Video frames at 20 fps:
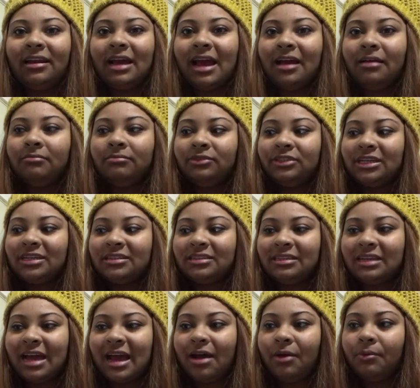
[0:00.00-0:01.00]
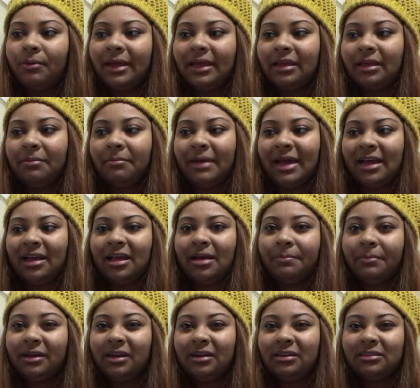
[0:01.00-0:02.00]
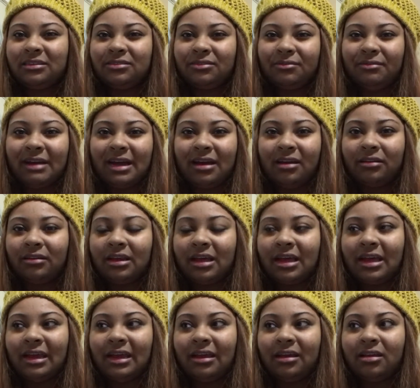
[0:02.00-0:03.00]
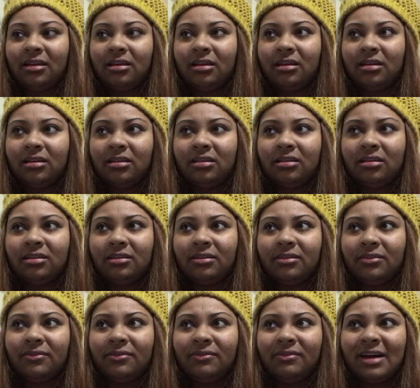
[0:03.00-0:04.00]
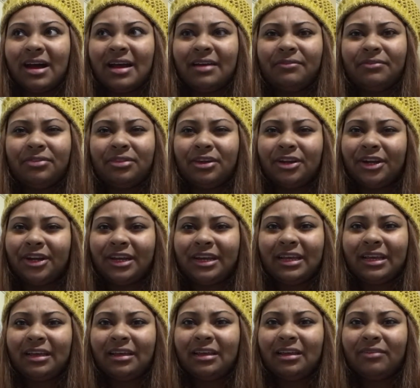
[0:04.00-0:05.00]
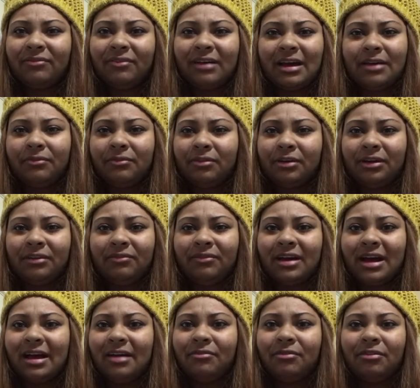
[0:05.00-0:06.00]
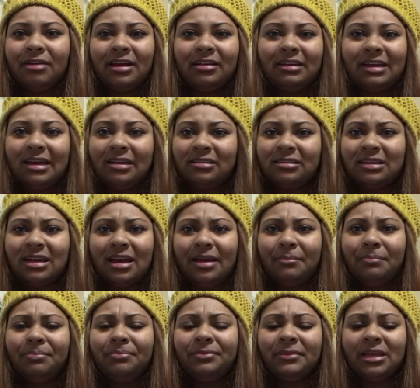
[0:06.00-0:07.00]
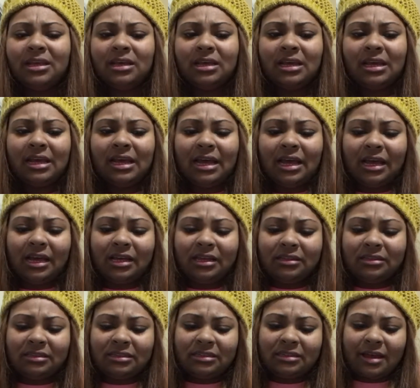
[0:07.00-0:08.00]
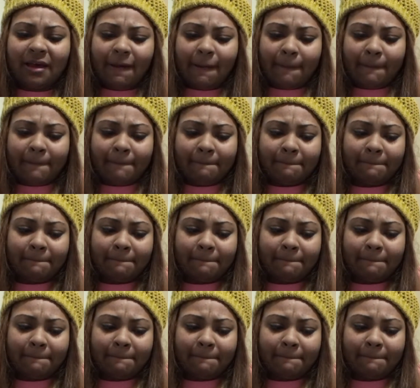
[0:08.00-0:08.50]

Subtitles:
I'm just now waking back up, and it's around like 5:30, 5:45, around that time. And so